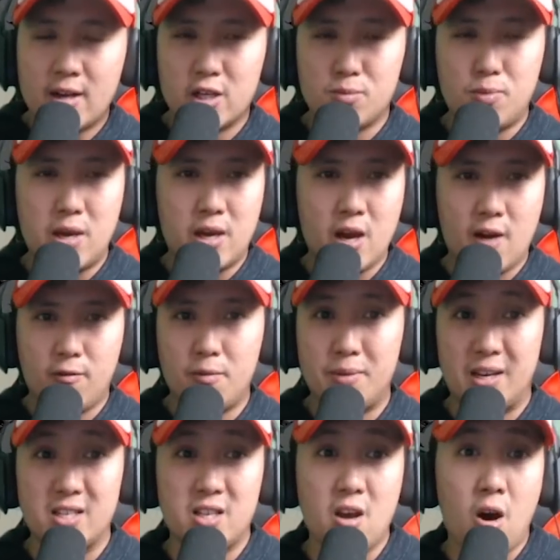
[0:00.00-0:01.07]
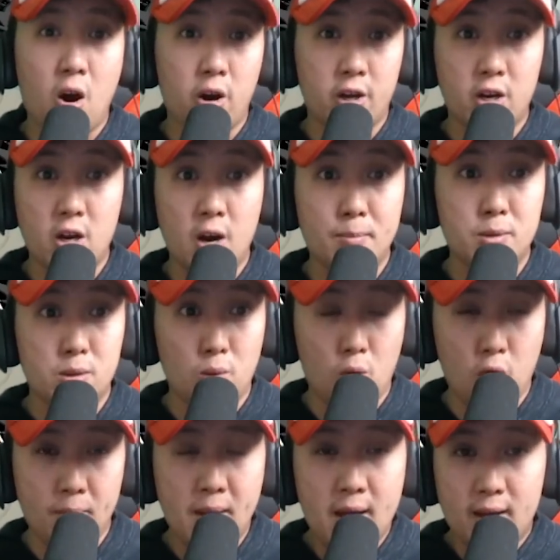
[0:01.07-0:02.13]
Just be careful because they are going to
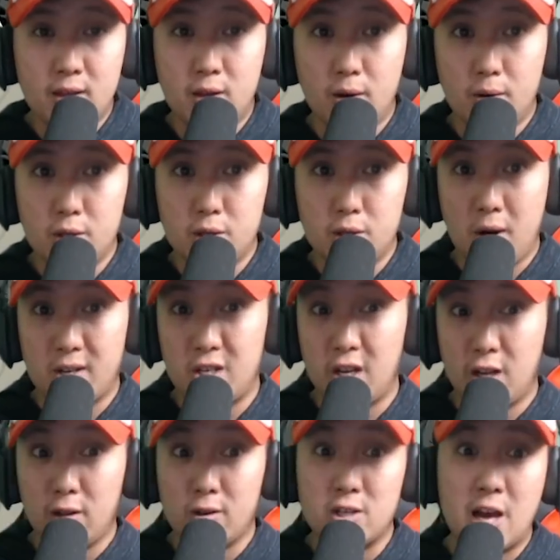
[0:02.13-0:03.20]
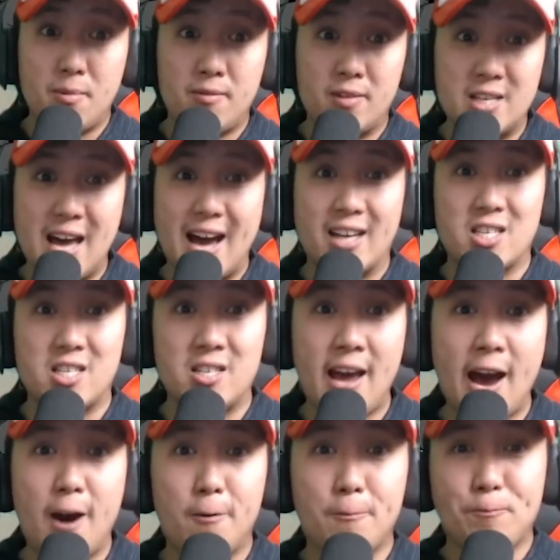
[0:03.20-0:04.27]
absorb those particular type of attacks.
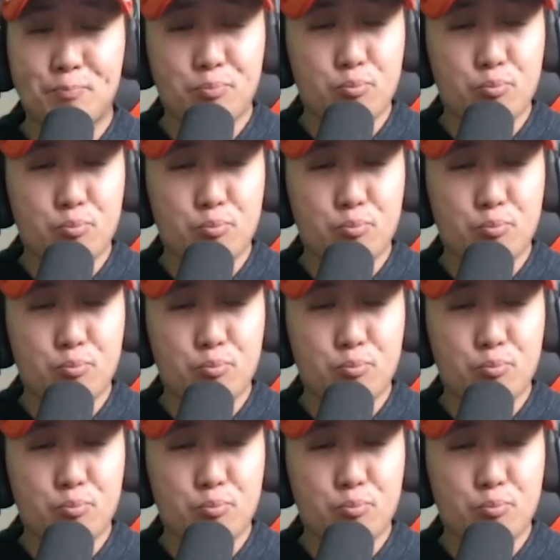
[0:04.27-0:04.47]
Now,